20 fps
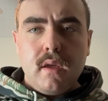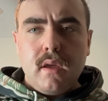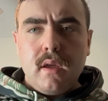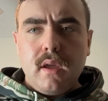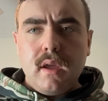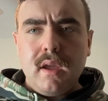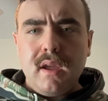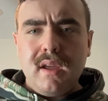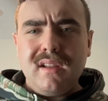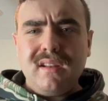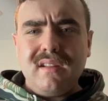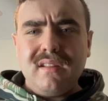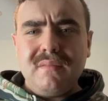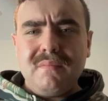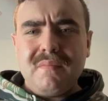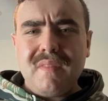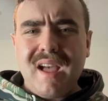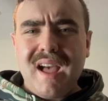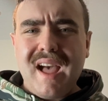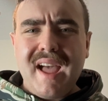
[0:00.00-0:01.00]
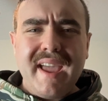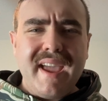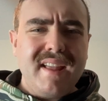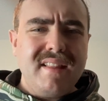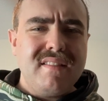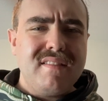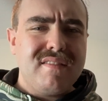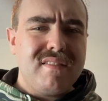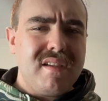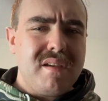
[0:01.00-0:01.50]
and I
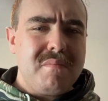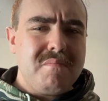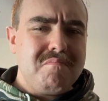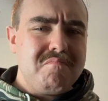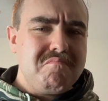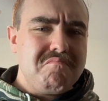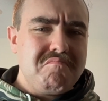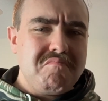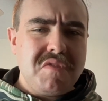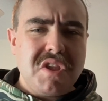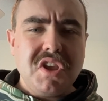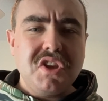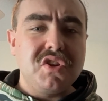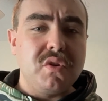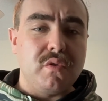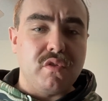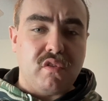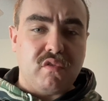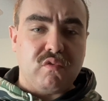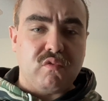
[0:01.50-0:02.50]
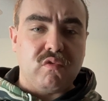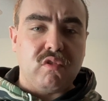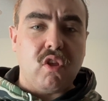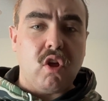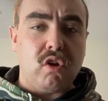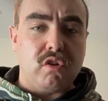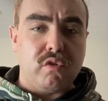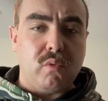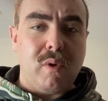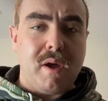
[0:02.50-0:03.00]
had some issues
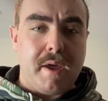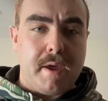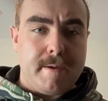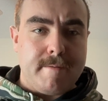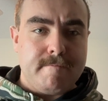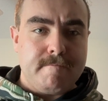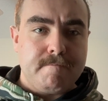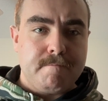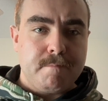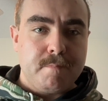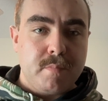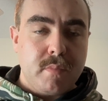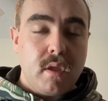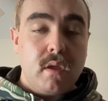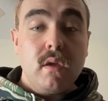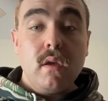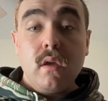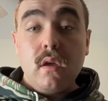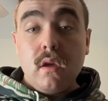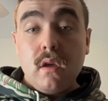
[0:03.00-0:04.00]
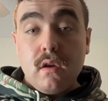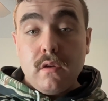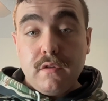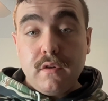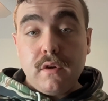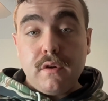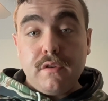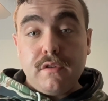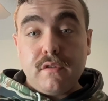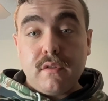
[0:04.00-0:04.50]
along the way.
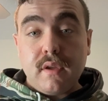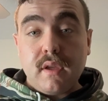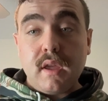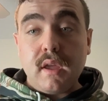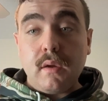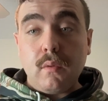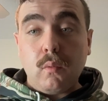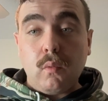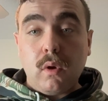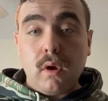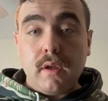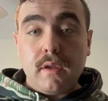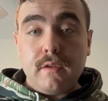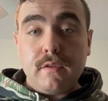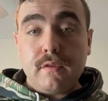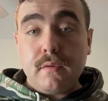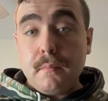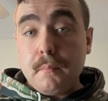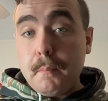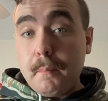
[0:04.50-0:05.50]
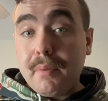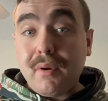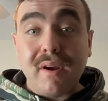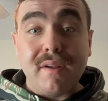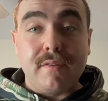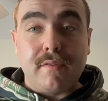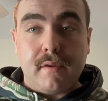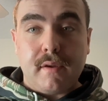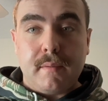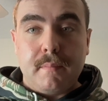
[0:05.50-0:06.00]
First, it was
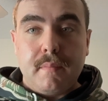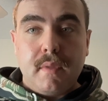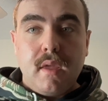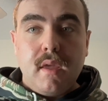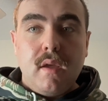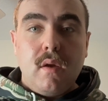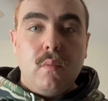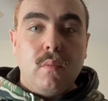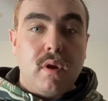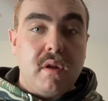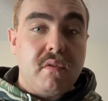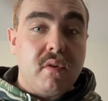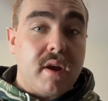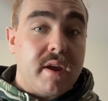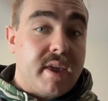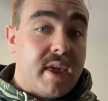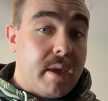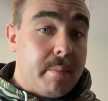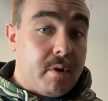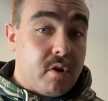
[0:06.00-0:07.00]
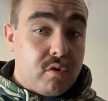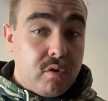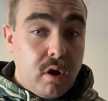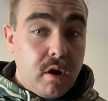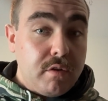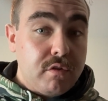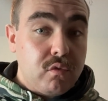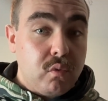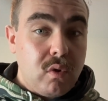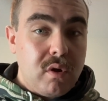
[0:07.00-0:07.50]
pricing. Whenever I came
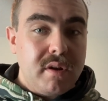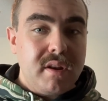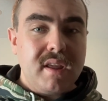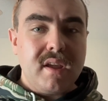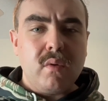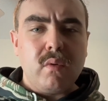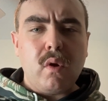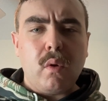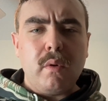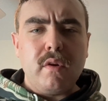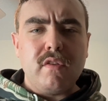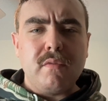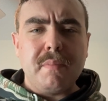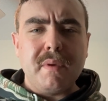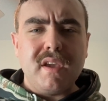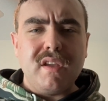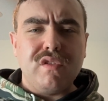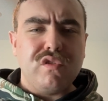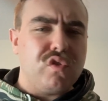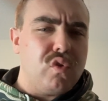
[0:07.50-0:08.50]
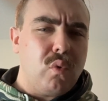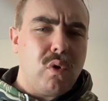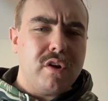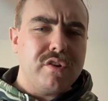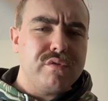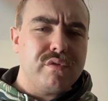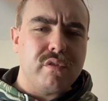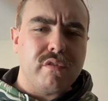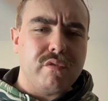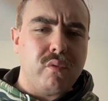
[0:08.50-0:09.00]
across one, it would always be
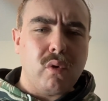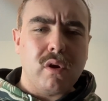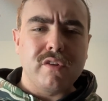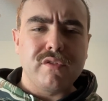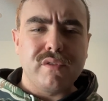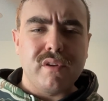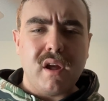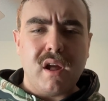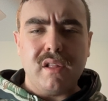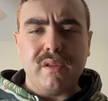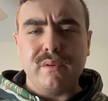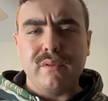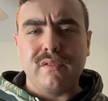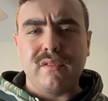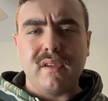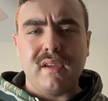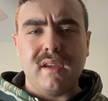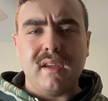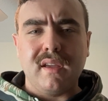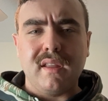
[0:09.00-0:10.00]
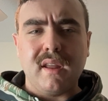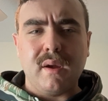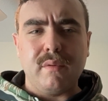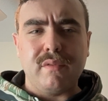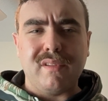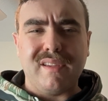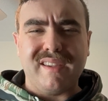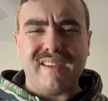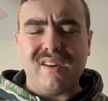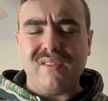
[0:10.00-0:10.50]
$200 or $400, and I was
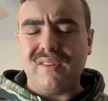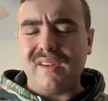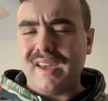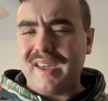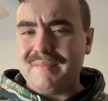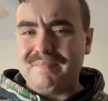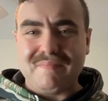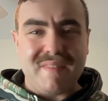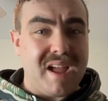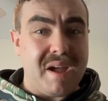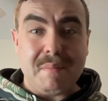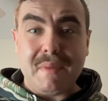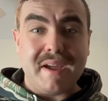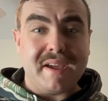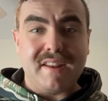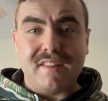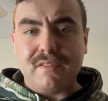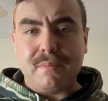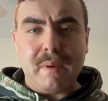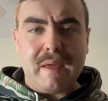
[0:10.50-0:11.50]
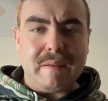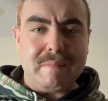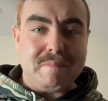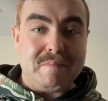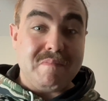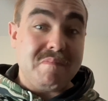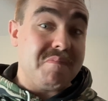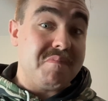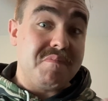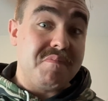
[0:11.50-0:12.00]
like, okay, I'm not going to spend
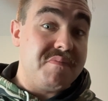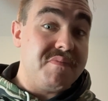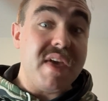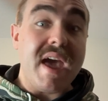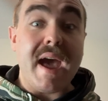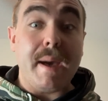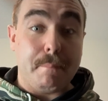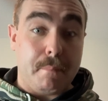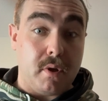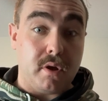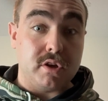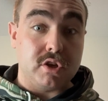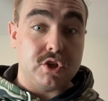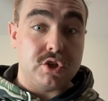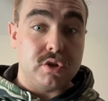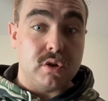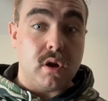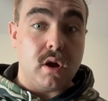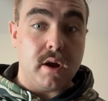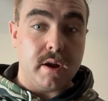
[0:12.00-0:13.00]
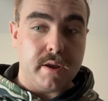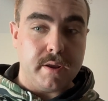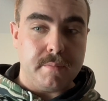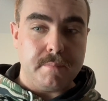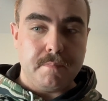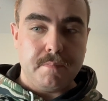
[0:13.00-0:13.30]
that much on it.